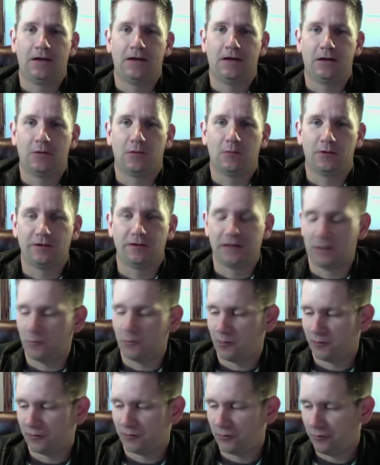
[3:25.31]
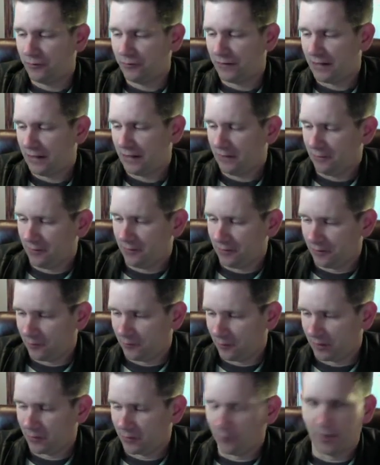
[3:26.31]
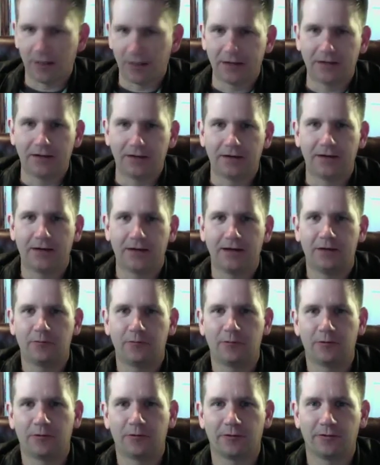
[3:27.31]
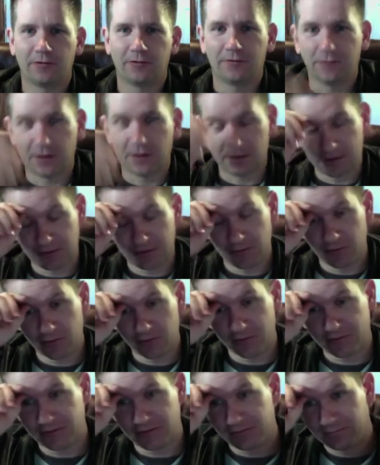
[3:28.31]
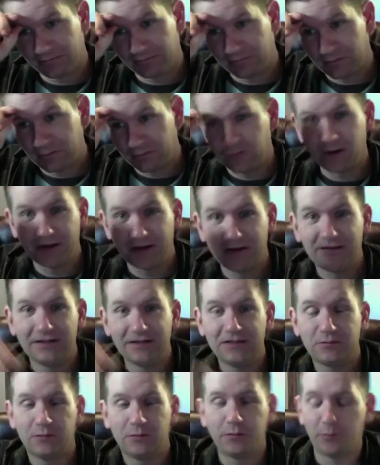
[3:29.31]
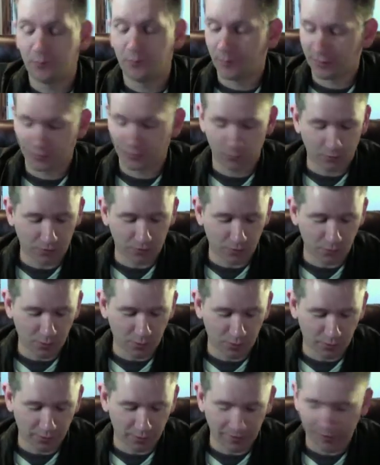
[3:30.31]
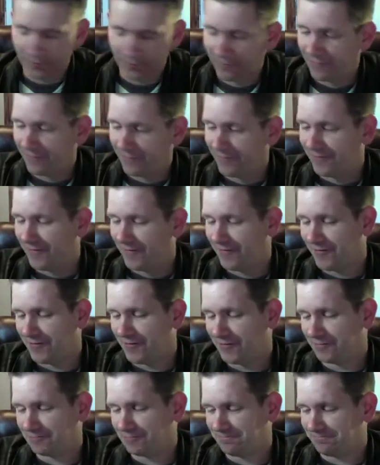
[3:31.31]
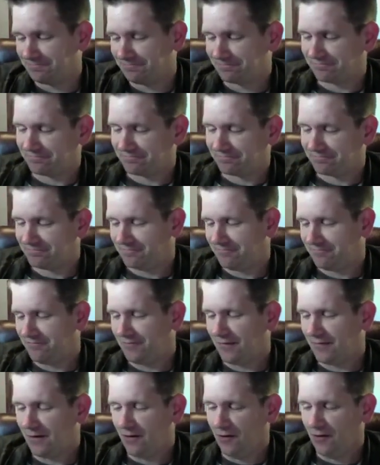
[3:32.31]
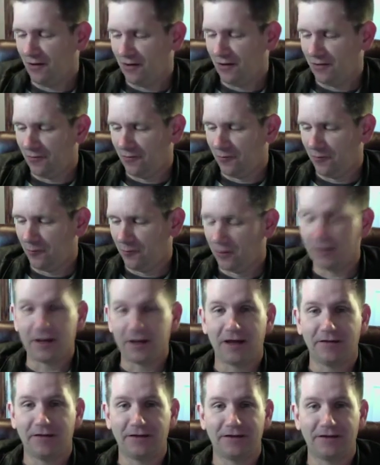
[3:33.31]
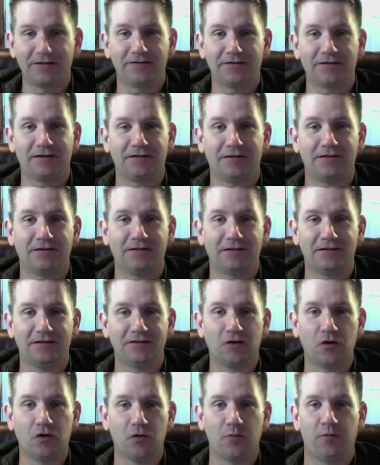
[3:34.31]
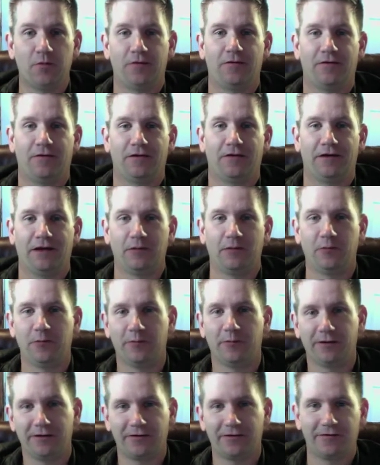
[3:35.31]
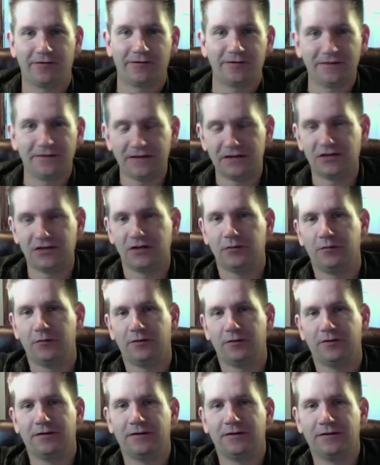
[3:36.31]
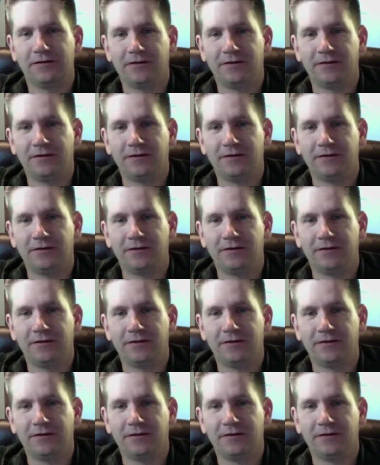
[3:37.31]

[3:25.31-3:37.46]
One day we were doing that, my companion and I, and we were knocking doors and trying to teach people about the Book of Mormon. One guy let us in his home, and we went in there to teach him, and